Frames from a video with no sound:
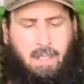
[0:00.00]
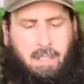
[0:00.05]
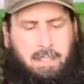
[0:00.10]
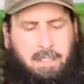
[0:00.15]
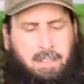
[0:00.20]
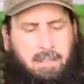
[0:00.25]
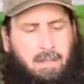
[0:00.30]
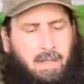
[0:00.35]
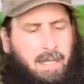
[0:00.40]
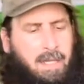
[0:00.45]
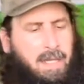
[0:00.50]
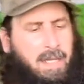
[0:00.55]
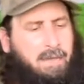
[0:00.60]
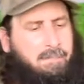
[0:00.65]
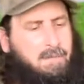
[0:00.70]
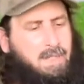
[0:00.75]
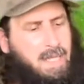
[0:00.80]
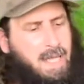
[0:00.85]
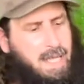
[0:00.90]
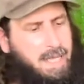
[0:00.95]
Here I
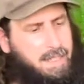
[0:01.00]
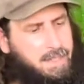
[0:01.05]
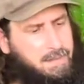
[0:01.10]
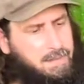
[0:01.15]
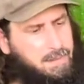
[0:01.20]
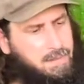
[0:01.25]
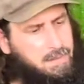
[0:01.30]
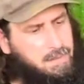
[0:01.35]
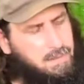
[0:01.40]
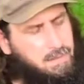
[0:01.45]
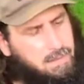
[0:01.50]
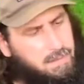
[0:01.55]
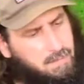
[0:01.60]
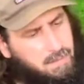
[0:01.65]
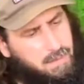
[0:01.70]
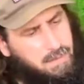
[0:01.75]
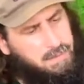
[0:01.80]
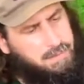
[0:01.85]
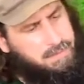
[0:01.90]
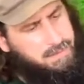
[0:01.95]
have an Anchor.
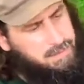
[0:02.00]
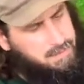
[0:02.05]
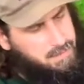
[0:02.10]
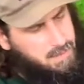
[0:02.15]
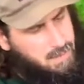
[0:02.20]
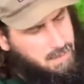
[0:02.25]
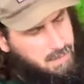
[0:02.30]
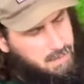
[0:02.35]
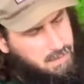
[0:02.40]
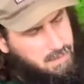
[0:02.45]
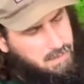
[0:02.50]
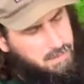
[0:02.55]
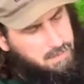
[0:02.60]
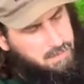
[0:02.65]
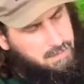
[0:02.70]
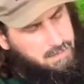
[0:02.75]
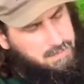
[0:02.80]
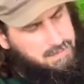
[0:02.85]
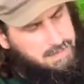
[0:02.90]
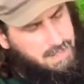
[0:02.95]
What is this called?
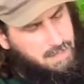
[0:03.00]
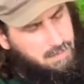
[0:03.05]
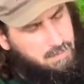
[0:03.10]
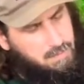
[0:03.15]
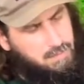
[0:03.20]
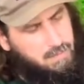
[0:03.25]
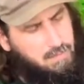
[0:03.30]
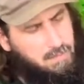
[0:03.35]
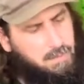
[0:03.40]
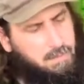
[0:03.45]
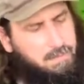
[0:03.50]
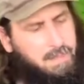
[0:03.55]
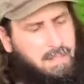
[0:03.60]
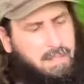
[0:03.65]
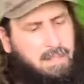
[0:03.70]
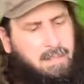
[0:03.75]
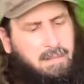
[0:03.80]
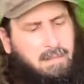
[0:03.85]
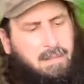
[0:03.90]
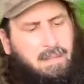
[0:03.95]
Soundcore
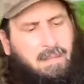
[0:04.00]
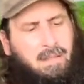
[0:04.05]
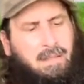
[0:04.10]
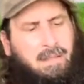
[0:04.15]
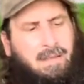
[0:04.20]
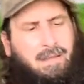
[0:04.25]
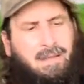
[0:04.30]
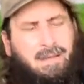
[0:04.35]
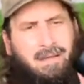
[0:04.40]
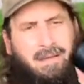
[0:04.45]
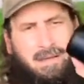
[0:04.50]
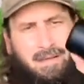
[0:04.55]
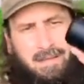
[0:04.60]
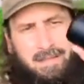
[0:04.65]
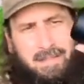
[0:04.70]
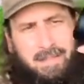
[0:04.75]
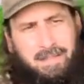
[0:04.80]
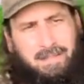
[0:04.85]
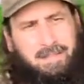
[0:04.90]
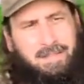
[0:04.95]
Mini.
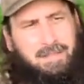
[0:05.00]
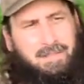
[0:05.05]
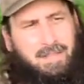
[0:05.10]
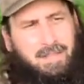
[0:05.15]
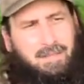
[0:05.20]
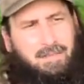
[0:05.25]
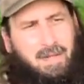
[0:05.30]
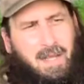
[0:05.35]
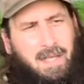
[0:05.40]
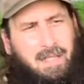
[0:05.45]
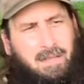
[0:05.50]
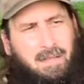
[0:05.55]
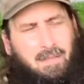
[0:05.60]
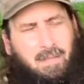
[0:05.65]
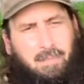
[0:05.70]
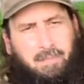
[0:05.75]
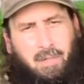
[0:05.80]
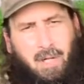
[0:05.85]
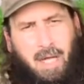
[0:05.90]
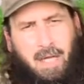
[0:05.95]
This is a great
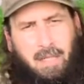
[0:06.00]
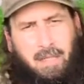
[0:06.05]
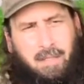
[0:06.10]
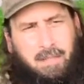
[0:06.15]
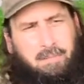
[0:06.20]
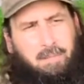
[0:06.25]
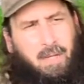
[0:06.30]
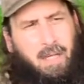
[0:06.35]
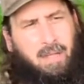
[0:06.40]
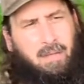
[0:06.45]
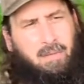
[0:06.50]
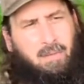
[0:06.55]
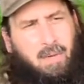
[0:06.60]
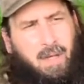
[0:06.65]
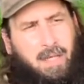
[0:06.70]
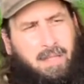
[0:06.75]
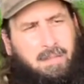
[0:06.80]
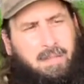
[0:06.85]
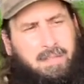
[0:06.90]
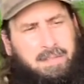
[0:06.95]
little product, by the
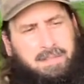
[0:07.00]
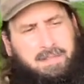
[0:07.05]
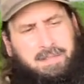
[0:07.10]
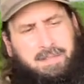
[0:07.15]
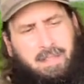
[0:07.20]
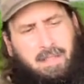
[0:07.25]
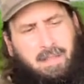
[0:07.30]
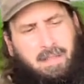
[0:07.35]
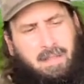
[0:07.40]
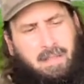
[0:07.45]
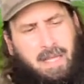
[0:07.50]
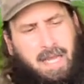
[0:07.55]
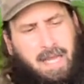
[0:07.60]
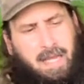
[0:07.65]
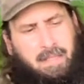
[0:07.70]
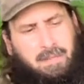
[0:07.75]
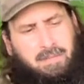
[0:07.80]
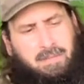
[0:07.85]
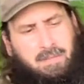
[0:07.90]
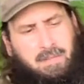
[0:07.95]
way. This
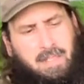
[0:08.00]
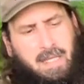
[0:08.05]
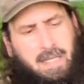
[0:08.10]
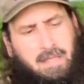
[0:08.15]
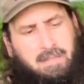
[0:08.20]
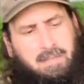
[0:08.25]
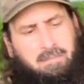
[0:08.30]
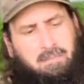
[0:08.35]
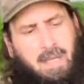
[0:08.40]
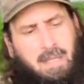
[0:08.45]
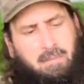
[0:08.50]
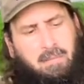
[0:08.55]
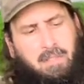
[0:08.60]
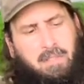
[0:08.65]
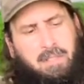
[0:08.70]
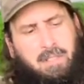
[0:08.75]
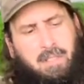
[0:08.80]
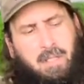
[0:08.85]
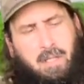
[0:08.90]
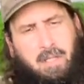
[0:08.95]
actually has a
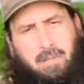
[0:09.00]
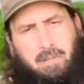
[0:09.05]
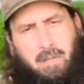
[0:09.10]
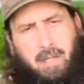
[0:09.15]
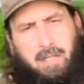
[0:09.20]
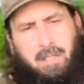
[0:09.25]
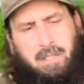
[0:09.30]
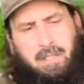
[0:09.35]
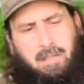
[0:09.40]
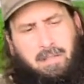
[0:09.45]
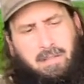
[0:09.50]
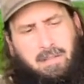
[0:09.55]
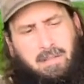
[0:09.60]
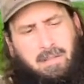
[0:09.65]
memory card right here.